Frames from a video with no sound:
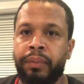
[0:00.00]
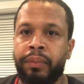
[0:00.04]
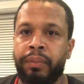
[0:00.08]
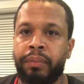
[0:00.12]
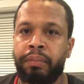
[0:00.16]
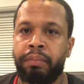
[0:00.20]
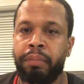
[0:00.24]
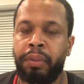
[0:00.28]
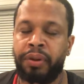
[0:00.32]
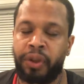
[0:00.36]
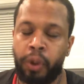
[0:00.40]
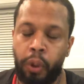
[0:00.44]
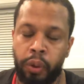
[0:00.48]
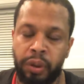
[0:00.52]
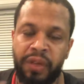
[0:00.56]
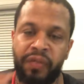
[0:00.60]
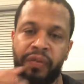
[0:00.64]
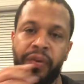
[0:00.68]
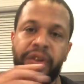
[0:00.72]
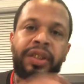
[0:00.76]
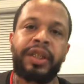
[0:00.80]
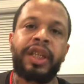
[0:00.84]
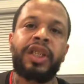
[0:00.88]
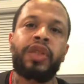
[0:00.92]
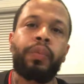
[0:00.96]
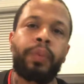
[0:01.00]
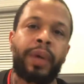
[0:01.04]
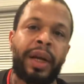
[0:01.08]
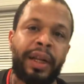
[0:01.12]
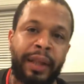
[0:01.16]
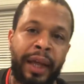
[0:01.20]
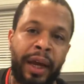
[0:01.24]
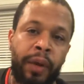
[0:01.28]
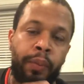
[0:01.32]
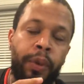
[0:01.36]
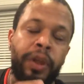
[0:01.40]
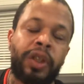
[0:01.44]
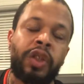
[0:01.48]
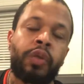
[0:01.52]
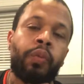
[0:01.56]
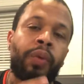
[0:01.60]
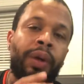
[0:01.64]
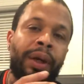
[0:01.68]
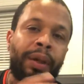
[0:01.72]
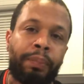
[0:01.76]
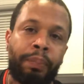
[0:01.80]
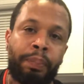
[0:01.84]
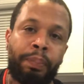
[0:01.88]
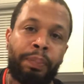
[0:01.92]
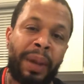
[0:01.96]
But those of us
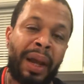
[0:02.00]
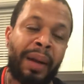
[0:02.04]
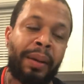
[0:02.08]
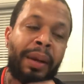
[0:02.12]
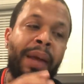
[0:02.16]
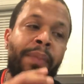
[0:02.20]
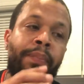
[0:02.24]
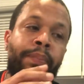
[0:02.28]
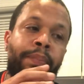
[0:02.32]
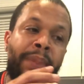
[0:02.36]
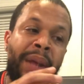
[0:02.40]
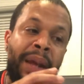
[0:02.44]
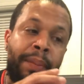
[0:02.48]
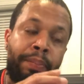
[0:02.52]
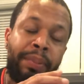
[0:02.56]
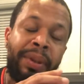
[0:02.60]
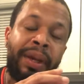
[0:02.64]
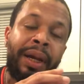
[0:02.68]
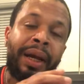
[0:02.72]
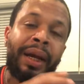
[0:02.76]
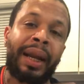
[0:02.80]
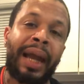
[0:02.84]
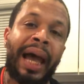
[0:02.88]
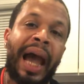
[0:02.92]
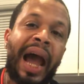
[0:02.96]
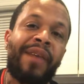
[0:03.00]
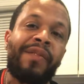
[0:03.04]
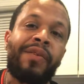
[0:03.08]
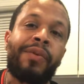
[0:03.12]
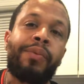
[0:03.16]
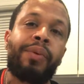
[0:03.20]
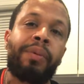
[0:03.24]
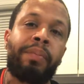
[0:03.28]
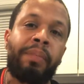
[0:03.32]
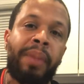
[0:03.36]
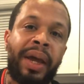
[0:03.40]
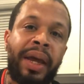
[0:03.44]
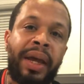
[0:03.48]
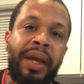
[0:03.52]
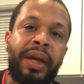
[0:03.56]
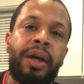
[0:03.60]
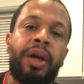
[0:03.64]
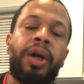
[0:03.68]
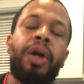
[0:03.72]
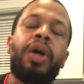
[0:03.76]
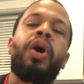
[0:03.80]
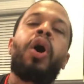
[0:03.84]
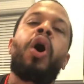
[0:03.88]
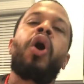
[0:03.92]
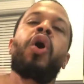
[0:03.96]
that be alive and remain
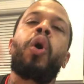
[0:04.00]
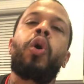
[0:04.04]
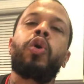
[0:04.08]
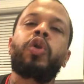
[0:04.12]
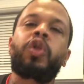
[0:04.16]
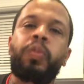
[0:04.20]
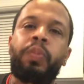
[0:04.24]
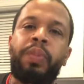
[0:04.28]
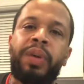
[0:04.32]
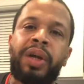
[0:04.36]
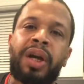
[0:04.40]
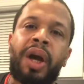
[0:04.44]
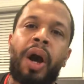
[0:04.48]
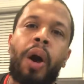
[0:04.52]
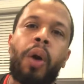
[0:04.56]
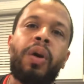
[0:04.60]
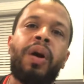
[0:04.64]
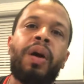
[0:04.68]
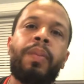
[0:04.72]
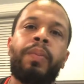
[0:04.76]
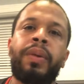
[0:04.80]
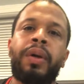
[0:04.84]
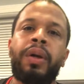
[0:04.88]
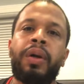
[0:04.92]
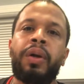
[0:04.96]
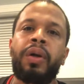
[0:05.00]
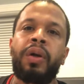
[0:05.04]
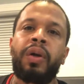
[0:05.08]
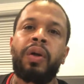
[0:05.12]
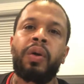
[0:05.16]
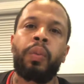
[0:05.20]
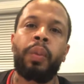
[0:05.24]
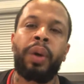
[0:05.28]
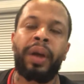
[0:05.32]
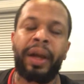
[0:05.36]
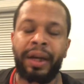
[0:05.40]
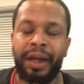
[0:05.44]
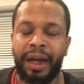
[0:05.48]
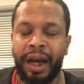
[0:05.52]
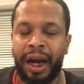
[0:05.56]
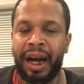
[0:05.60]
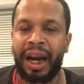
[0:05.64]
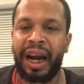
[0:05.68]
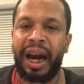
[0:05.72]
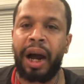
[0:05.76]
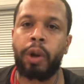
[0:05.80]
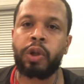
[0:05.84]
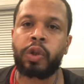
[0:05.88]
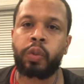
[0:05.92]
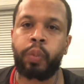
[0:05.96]
are going to be caught up in the
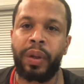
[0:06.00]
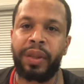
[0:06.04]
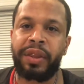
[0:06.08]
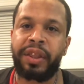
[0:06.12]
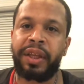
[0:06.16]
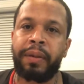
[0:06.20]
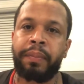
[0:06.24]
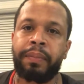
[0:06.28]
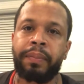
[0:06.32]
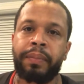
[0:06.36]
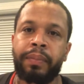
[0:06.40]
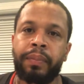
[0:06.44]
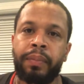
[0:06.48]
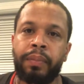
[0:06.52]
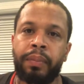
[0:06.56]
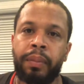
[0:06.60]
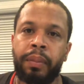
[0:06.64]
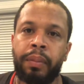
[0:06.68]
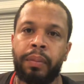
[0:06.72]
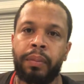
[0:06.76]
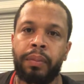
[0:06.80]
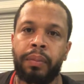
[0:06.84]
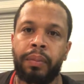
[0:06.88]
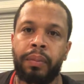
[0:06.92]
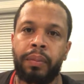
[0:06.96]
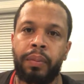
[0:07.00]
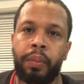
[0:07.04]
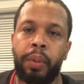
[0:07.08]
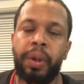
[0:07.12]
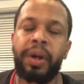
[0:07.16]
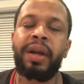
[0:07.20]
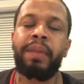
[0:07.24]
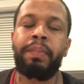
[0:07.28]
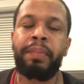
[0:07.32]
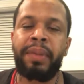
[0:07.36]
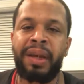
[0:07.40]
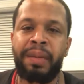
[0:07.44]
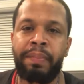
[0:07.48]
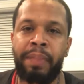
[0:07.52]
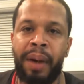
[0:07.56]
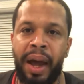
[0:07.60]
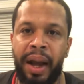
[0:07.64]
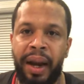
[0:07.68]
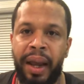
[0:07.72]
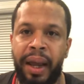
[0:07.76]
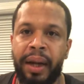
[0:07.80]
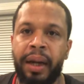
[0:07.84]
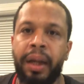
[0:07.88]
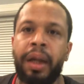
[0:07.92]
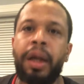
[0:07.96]
clouds with him. What did it mean by
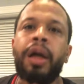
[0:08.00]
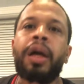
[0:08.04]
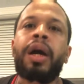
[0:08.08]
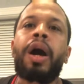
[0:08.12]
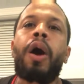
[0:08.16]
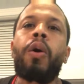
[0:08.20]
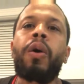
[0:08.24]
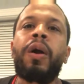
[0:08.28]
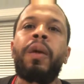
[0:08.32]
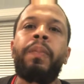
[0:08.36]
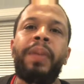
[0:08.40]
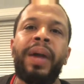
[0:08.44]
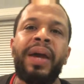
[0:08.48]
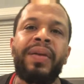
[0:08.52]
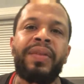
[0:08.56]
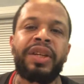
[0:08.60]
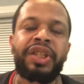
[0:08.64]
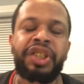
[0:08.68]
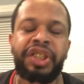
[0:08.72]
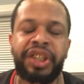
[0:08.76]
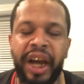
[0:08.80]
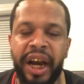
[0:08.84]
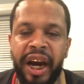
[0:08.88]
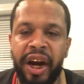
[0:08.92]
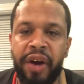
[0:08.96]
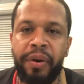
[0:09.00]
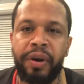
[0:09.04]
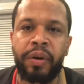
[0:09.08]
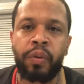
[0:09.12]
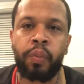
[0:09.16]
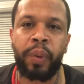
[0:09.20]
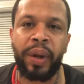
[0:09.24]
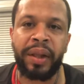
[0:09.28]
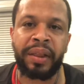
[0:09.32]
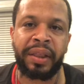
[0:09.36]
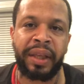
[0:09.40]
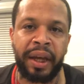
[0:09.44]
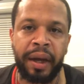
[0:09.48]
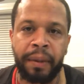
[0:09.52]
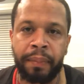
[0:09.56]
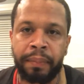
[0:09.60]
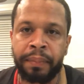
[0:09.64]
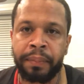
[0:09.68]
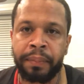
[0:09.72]
that? Caught up in the chariot with him.